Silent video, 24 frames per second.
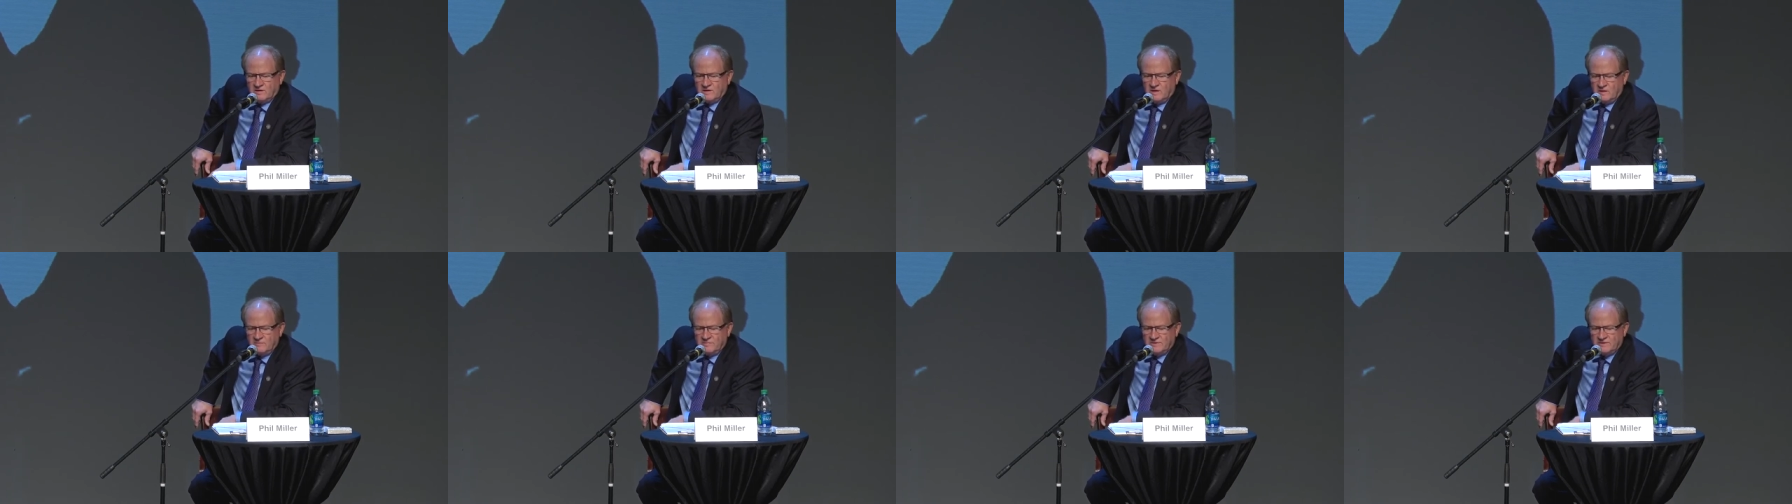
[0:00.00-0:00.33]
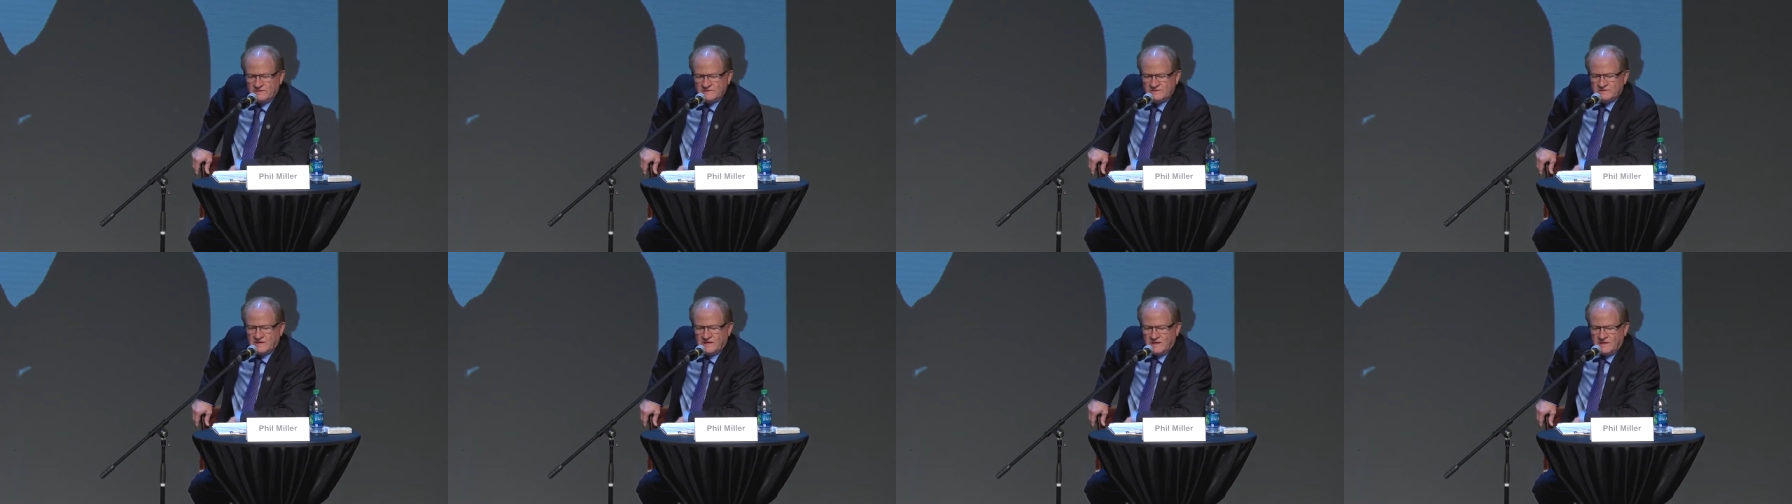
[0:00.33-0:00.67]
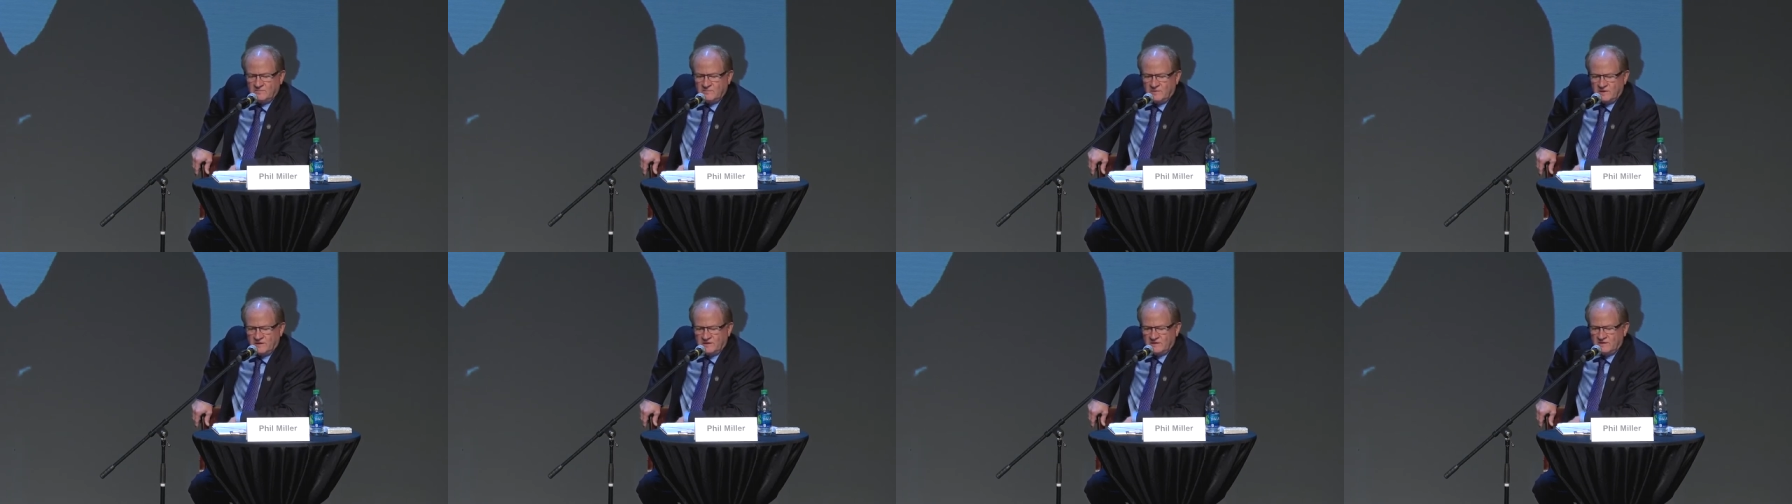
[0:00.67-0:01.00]
companies
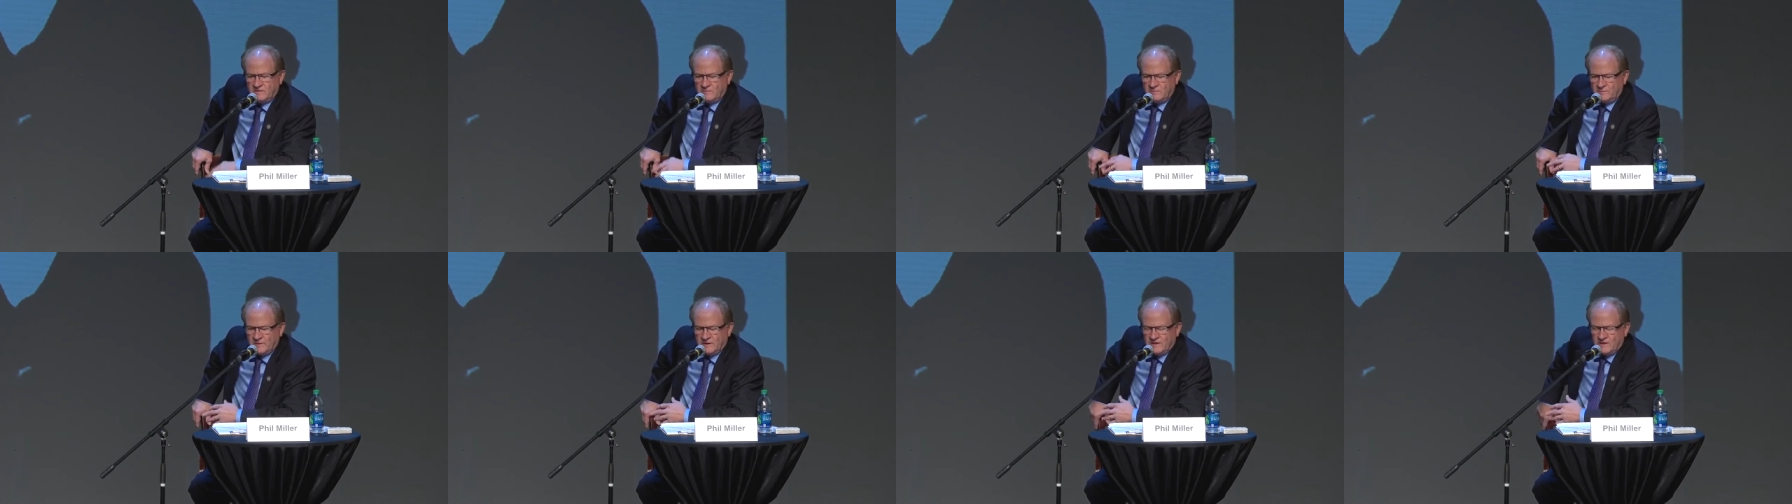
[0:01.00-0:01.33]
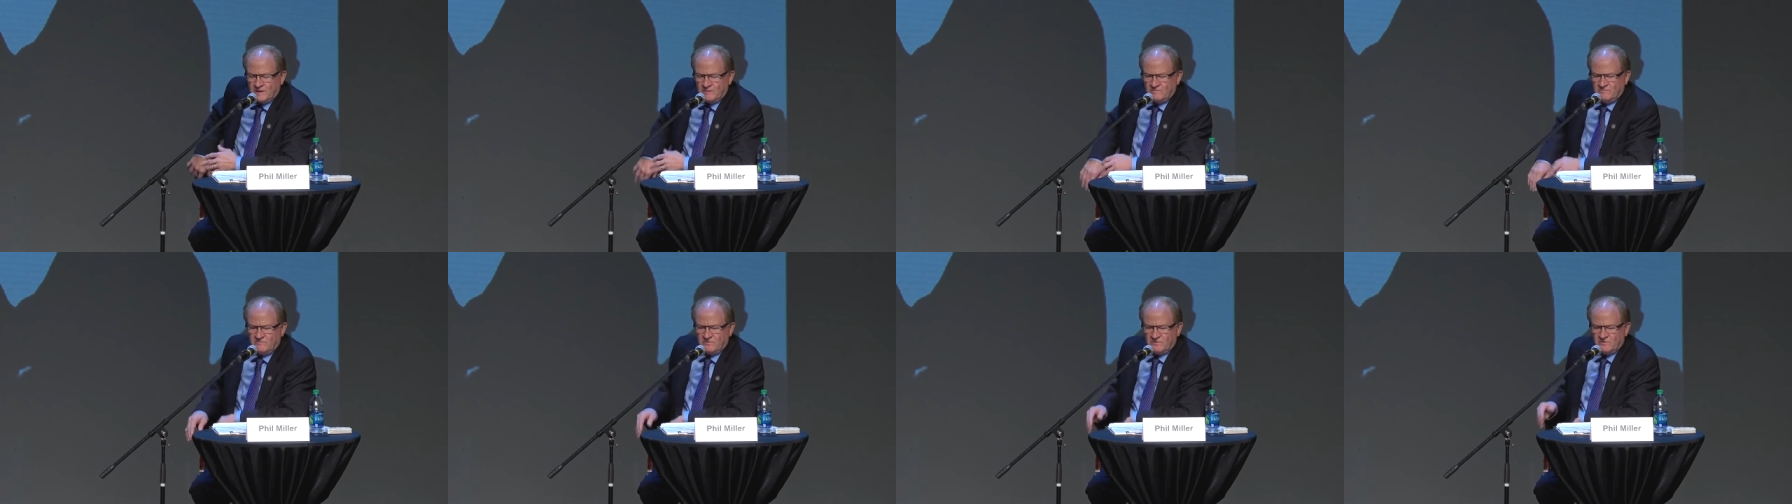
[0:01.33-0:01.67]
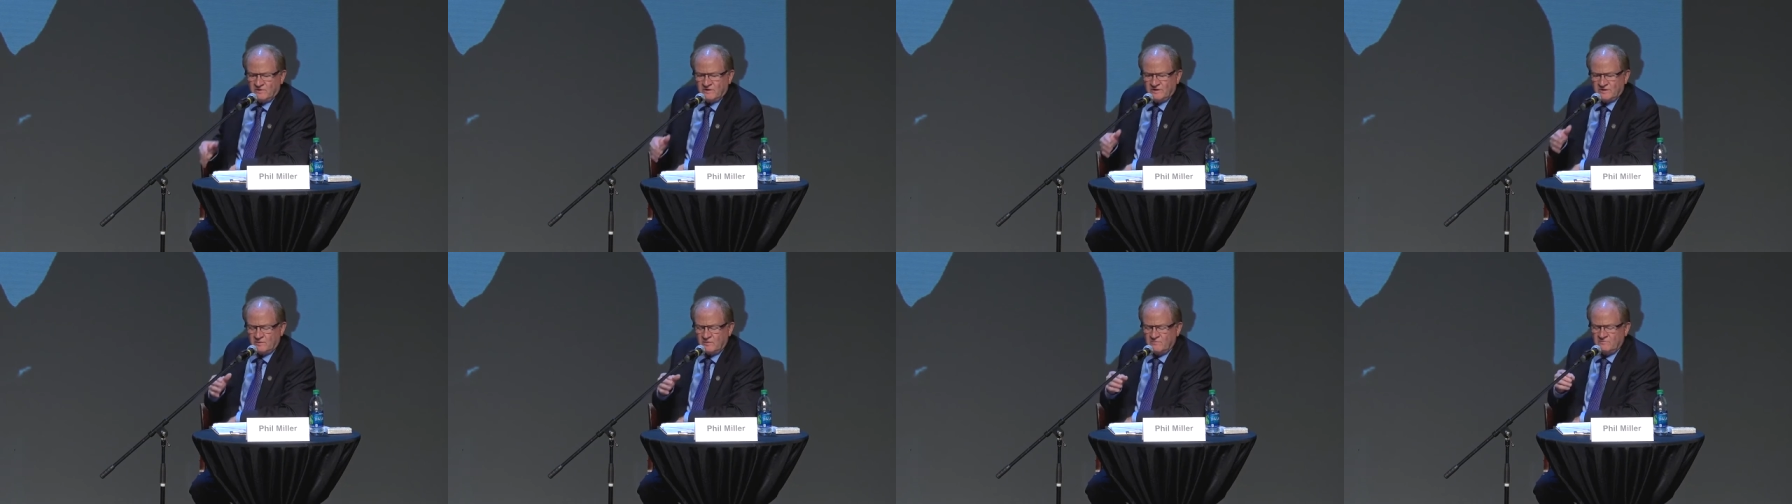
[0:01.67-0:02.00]
came in, and it became
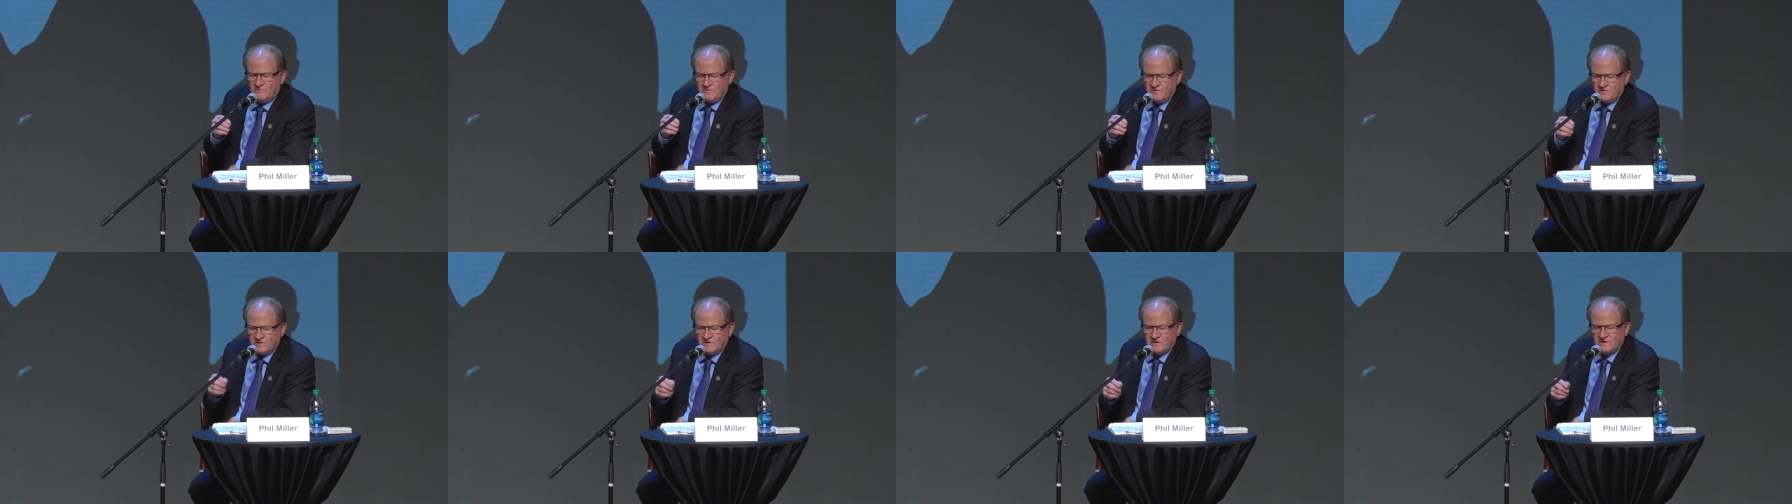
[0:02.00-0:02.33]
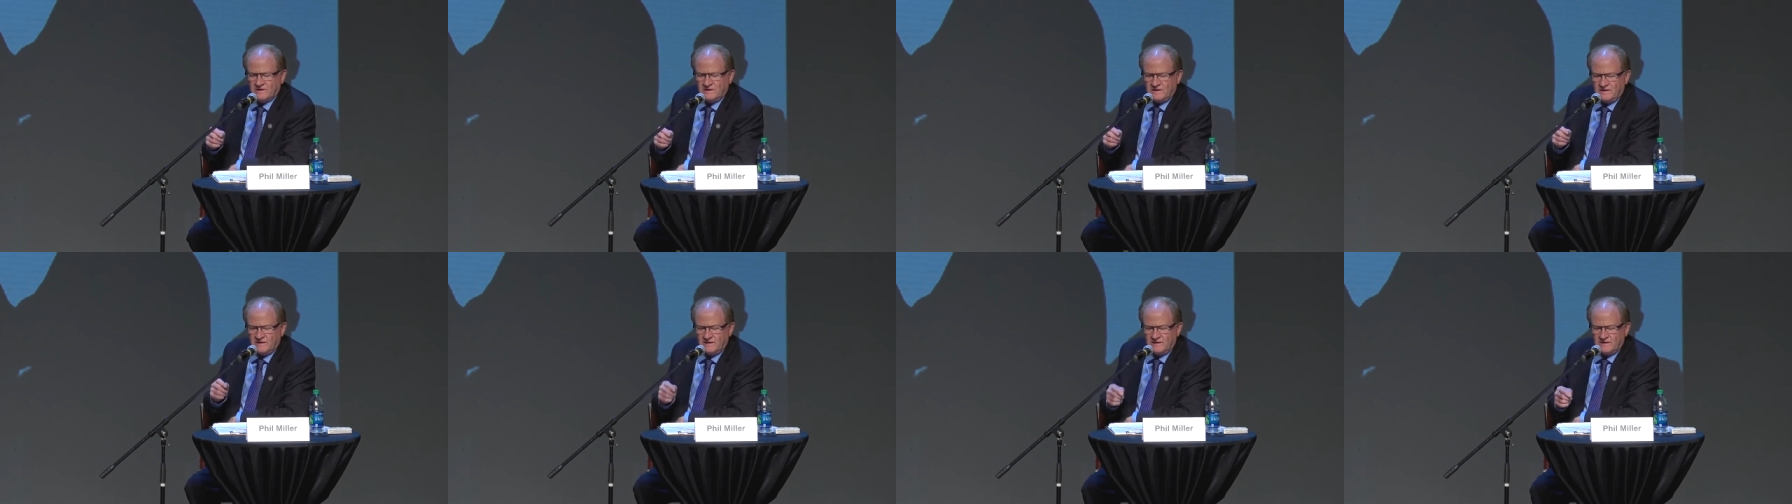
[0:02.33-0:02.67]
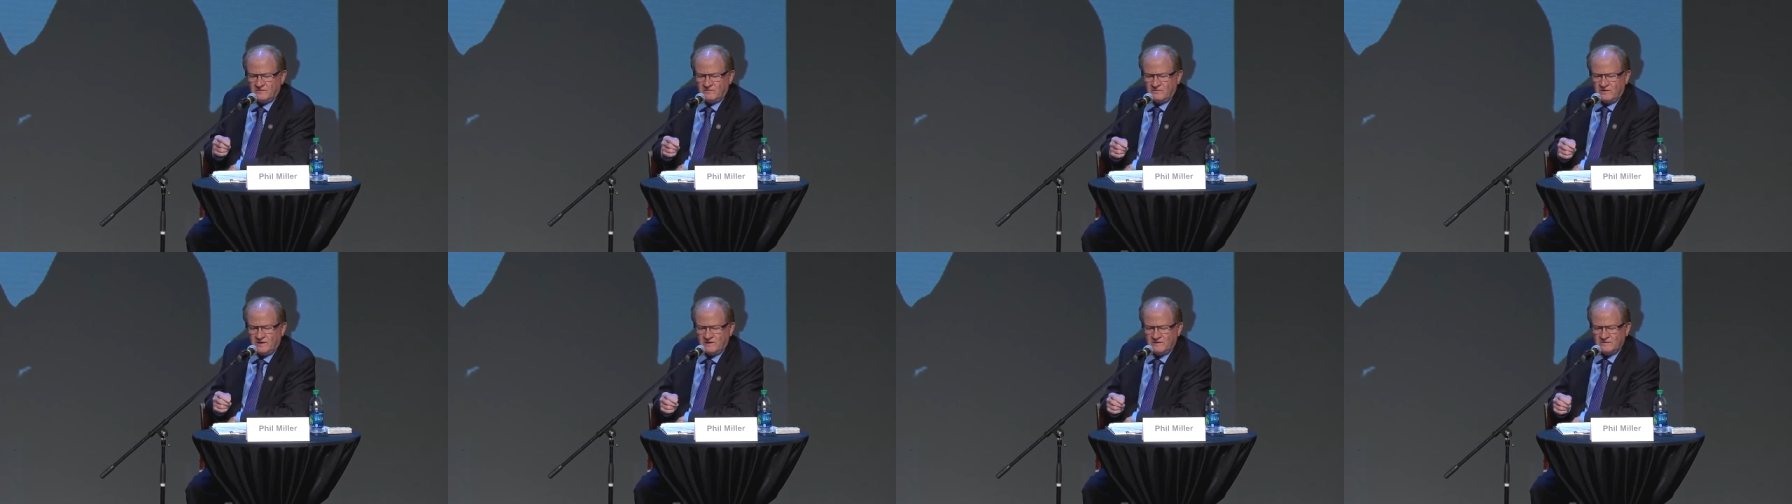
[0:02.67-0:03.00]
vert vertically
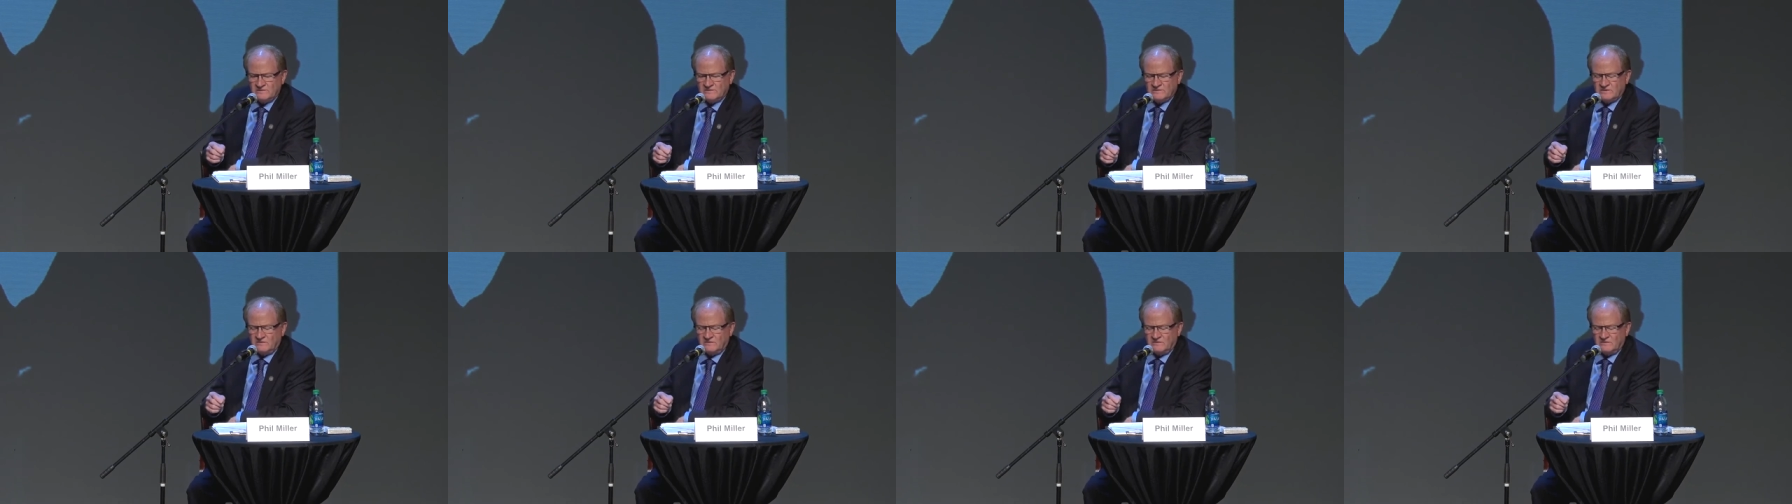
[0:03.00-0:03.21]
integrated.